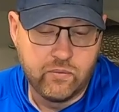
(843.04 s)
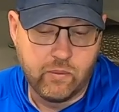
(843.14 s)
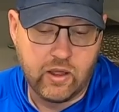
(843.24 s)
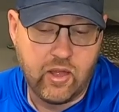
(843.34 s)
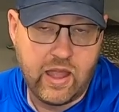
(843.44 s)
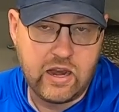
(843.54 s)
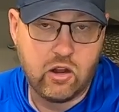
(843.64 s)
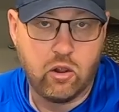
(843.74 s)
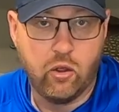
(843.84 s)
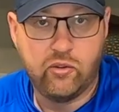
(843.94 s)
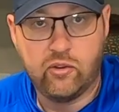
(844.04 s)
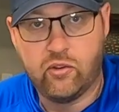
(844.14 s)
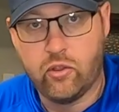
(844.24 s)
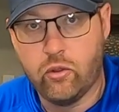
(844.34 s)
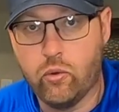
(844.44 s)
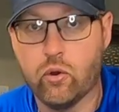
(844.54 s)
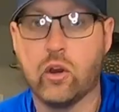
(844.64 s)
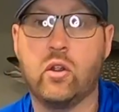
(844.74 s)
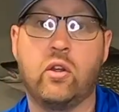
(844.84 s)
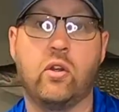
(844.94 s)
My line closest to the
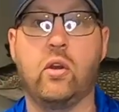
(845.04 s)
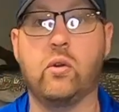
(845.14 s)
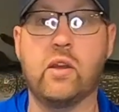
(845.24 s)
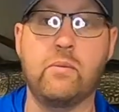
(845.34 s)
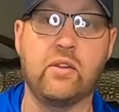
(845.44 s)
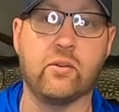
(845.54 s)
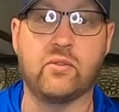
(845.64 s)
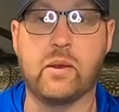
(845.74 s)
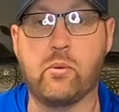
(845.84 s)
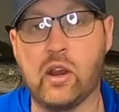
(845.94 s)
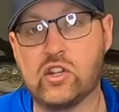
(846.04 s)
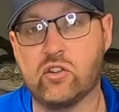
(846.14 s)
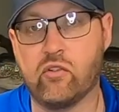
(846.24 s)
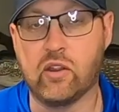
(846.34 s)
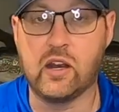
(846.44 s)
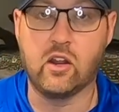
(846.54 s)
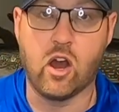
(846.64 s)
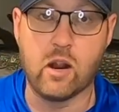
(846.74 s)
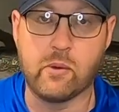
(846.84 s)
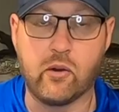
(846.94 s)
lure, it would give me some separation from getting
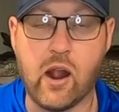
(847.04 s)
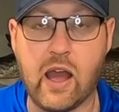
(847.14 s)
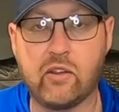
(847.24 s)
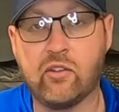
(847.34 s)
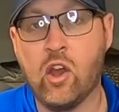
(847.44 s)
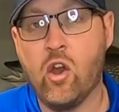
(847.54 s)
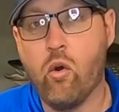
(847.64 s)
caught up on rocks.